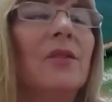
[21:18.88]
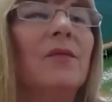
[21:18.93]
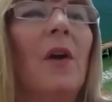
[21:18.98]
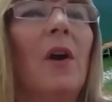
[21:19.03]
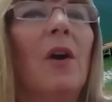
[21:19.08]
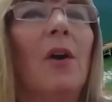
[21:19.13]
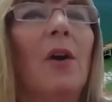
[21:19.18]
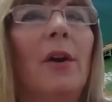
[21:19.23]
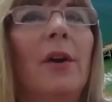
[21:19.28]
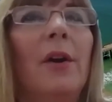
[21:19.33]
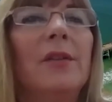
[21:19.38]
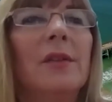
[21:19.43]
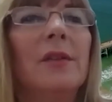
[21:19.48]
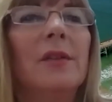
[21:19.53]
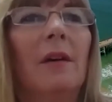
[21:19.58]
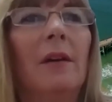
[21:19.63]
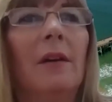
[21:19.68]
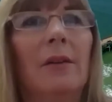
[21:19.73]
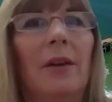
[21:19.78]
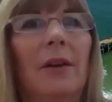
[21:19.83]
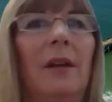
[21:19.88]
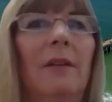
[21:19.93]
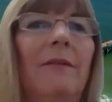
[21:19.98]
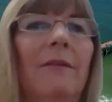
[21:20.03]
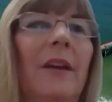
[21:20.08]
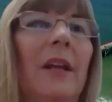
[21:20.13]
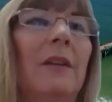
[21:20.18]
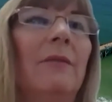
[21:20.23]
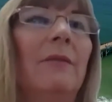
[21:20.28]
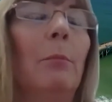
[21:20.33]
far as other
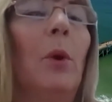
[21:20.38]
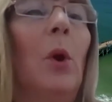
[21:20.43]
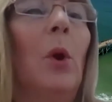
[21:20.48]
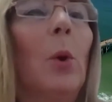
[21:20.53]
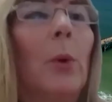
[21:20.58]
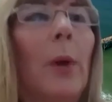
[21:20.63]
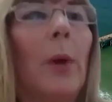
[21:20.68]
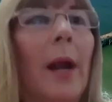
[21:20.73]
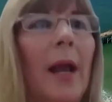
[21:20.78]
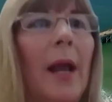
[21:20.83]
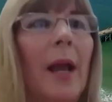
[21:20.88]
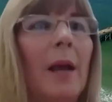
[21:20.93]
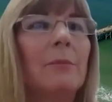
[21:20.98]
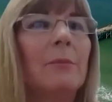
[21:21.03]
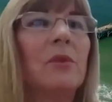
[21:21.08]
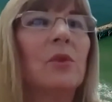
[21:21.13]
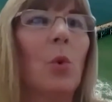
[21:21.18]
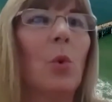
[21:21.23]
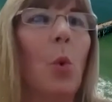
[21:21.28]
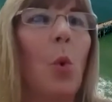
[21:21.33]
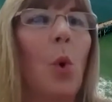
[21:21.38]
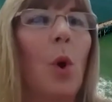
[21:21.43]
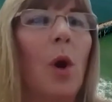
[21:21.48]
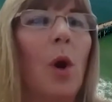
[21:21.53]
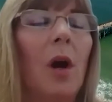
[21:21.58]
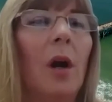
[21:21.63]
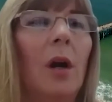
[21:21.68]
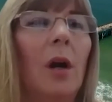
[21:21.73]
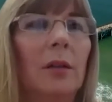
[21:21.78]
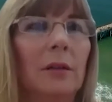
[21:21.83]
innovative programs
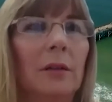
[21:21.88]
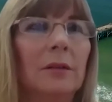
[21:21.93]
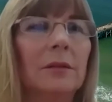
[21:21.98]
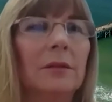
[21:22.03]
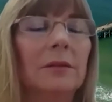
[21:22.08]
or?